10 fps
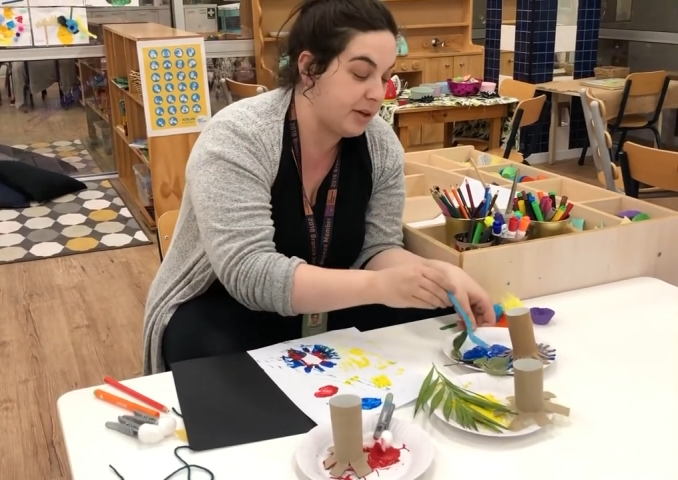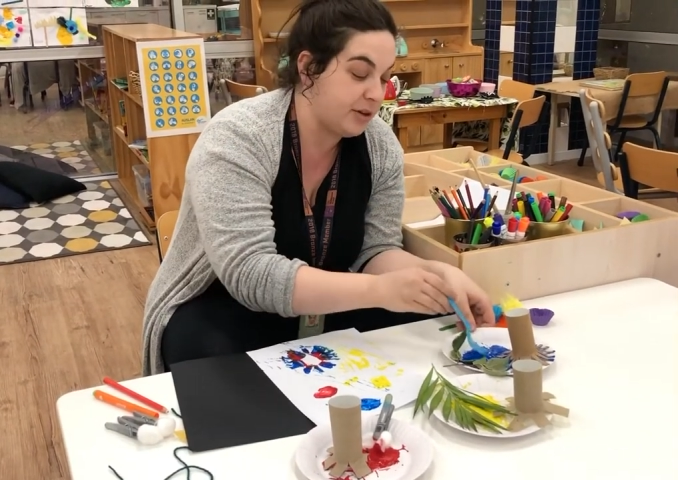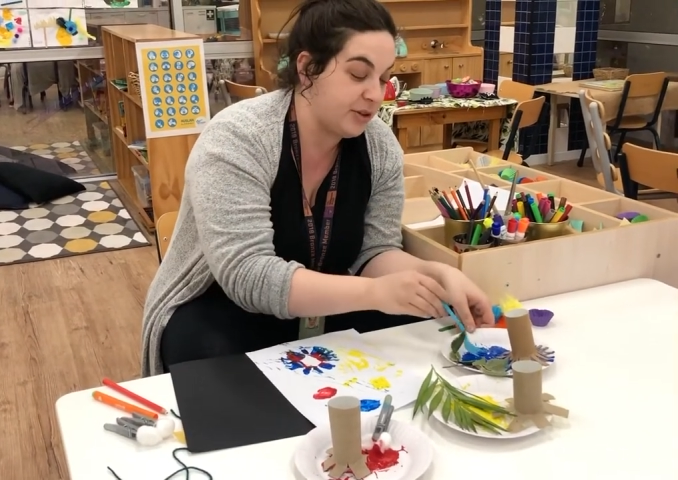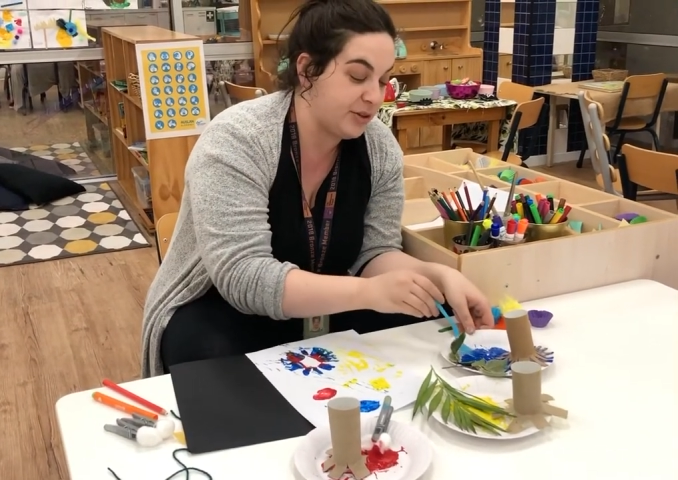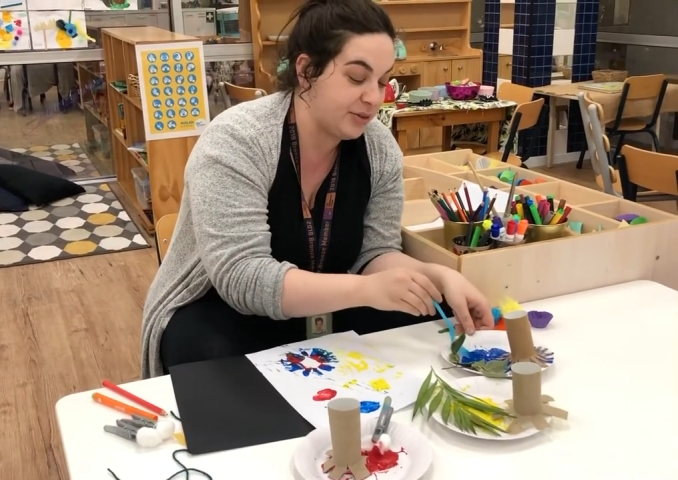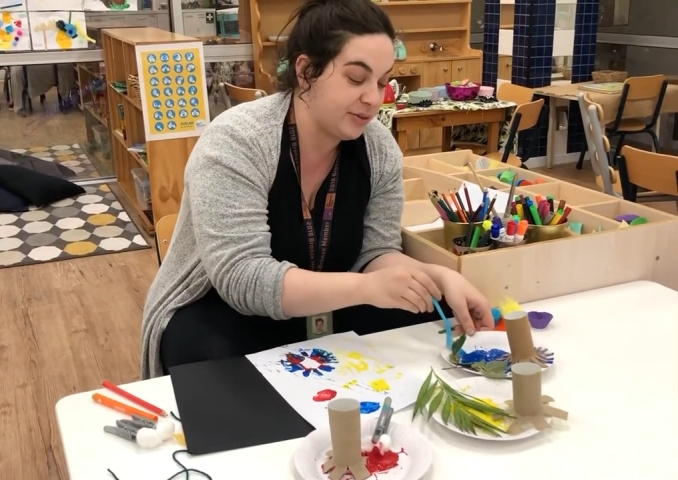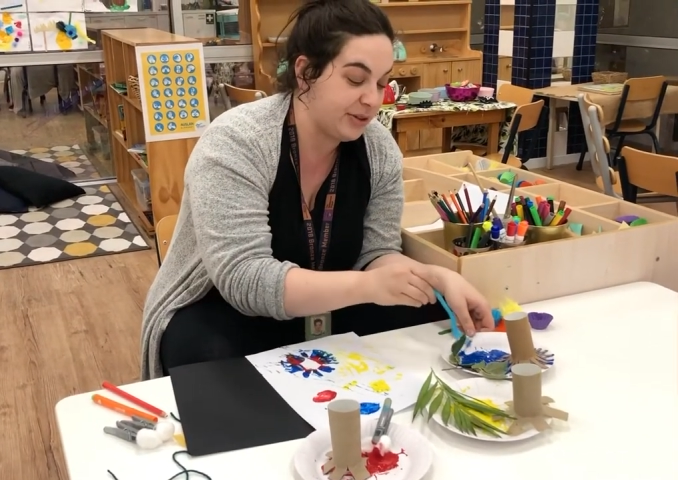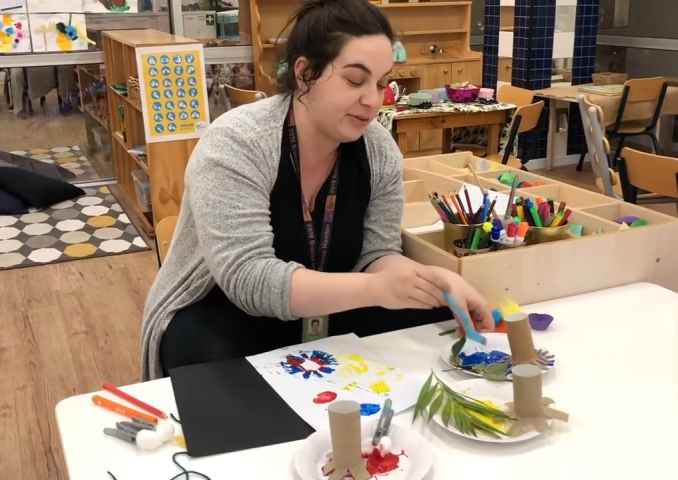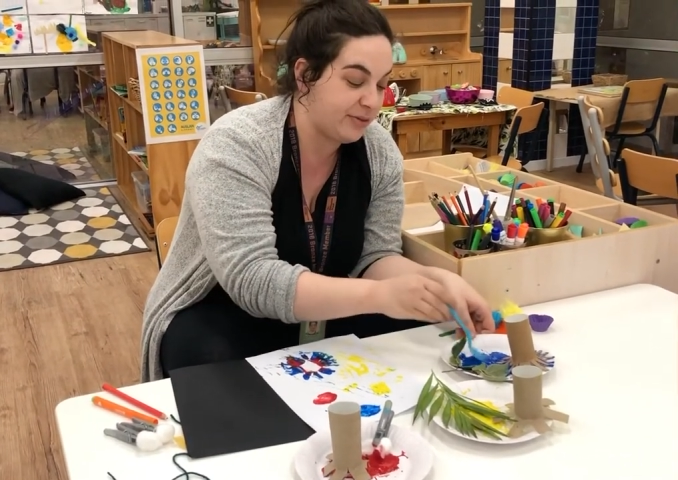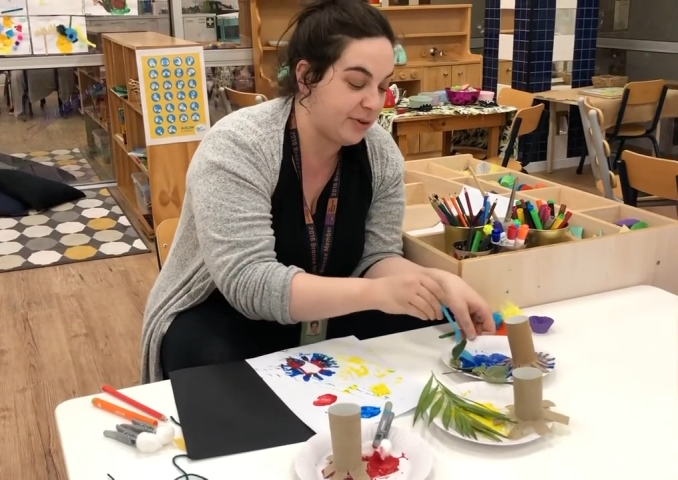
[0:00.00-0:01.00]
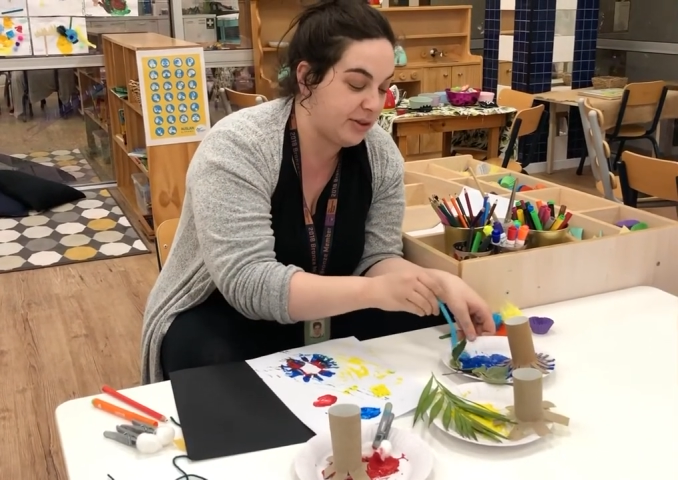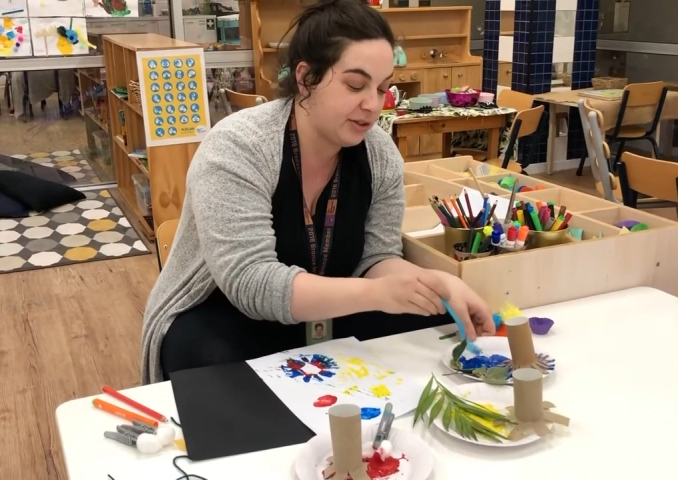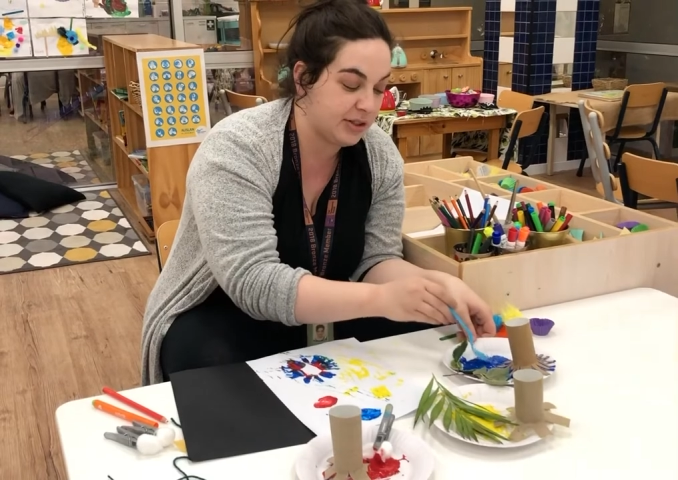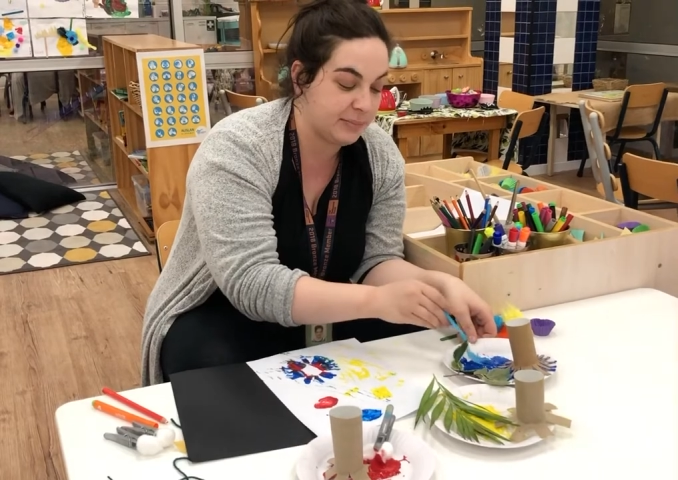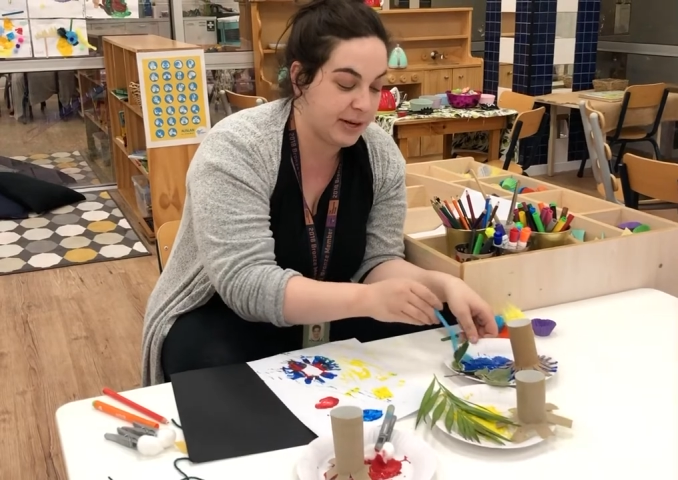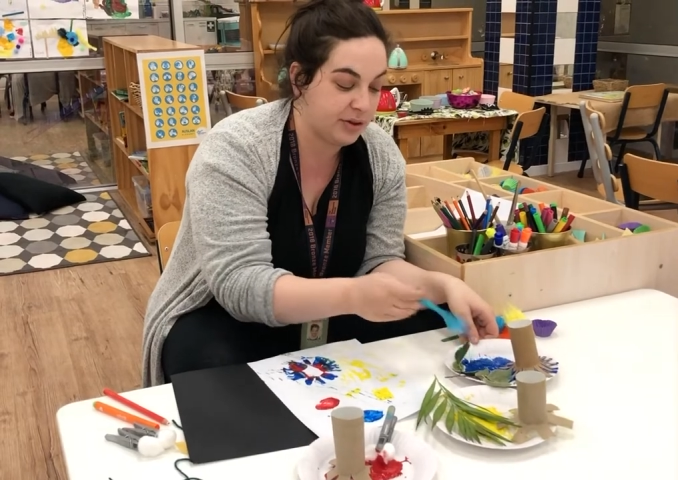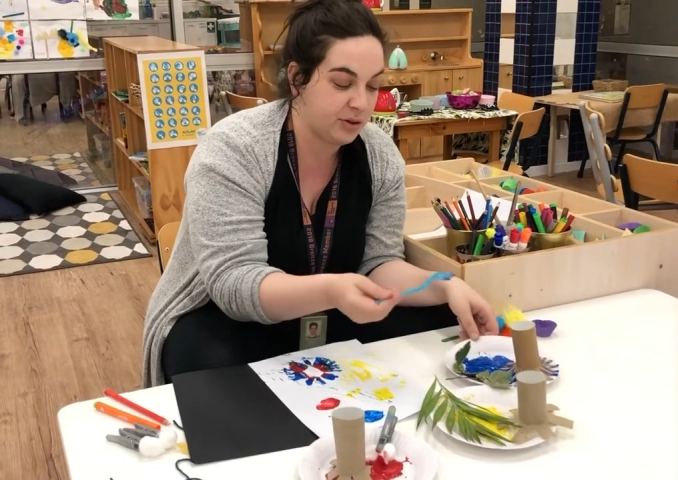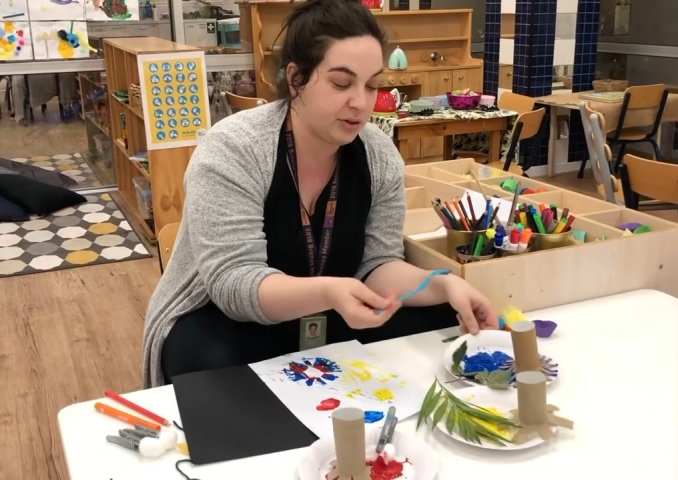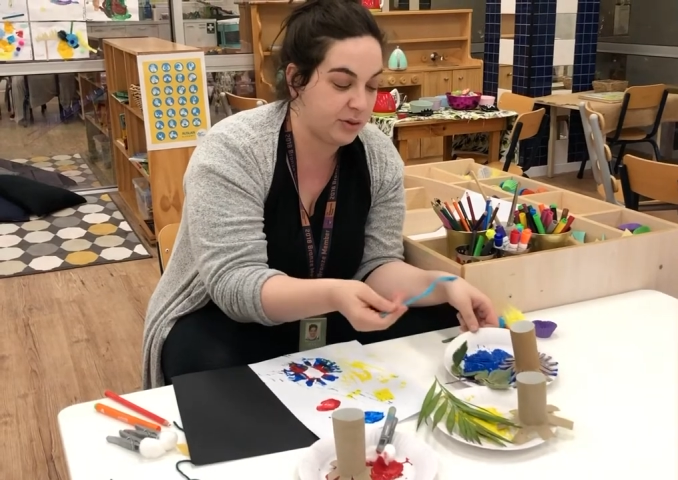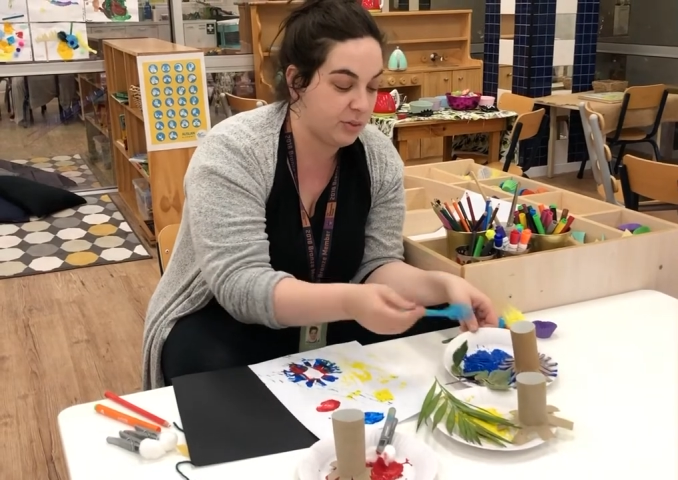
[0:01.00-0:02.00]
use a real fork, just make
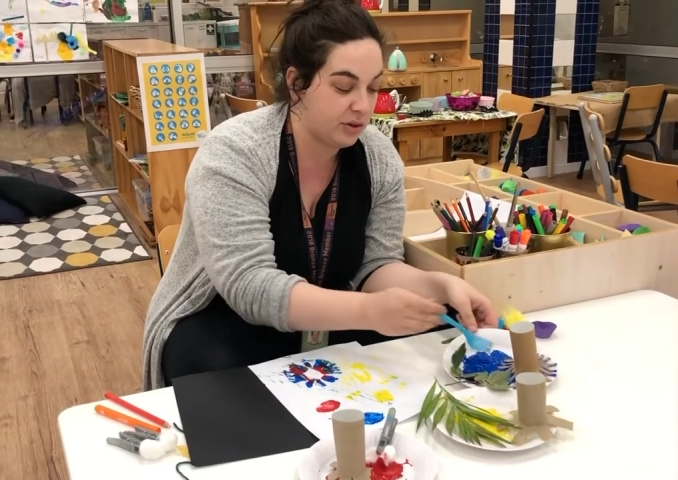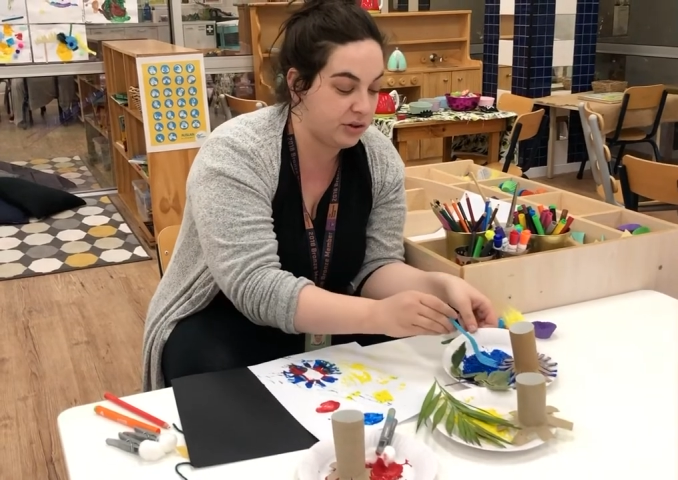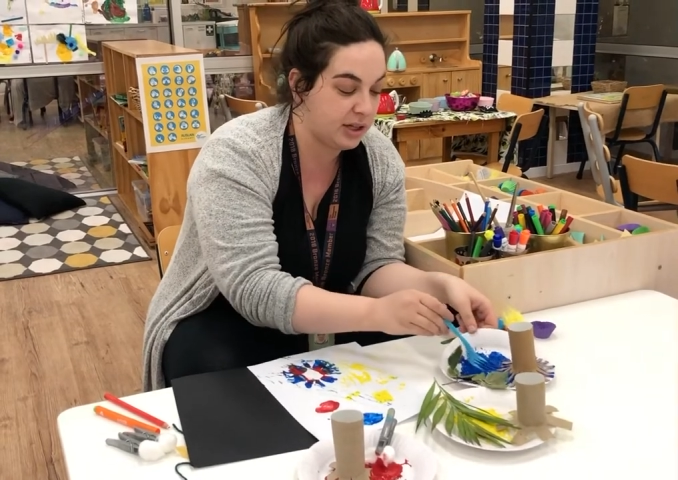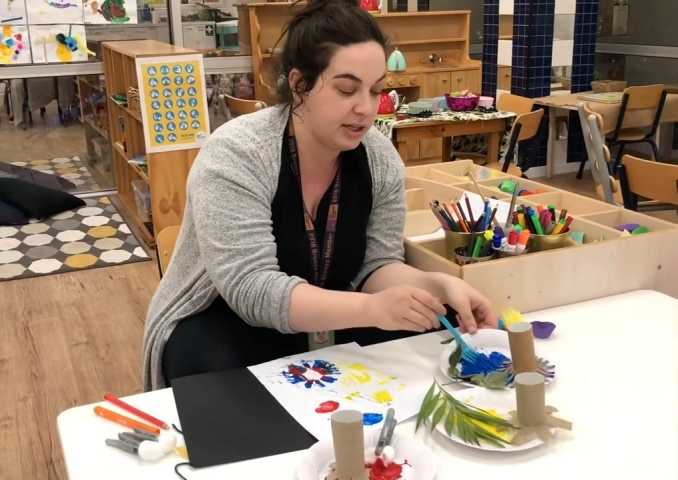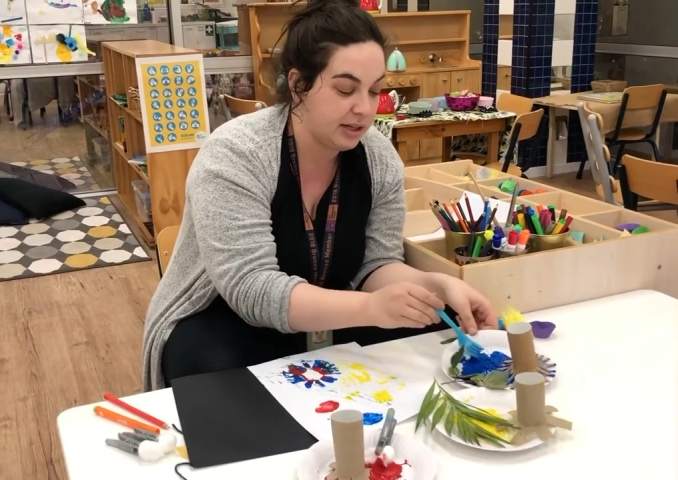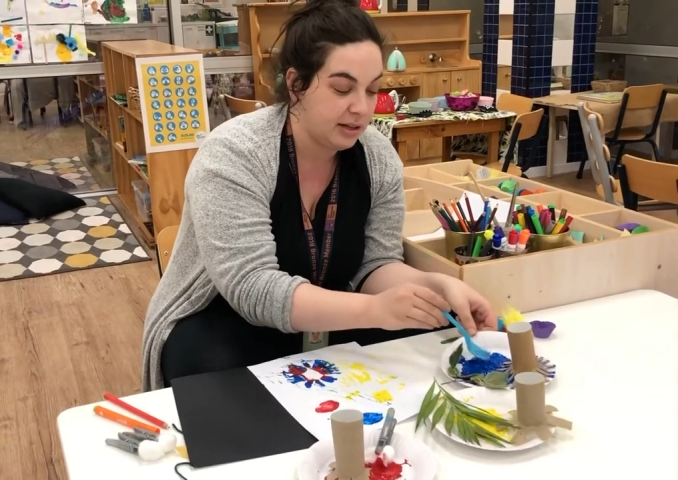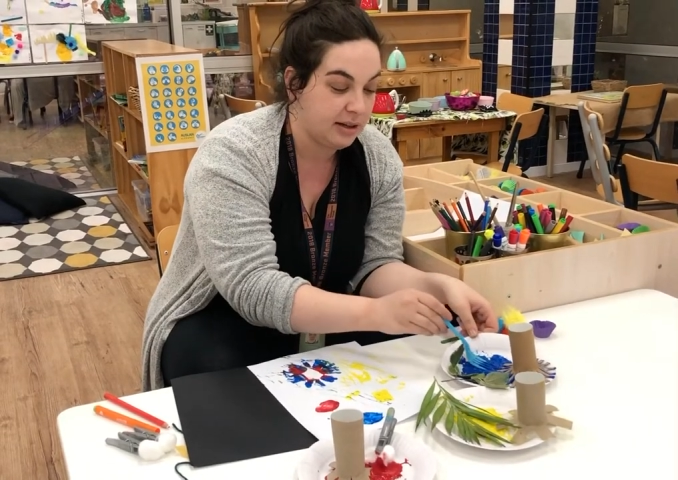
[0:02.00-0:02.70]
sure you wash it.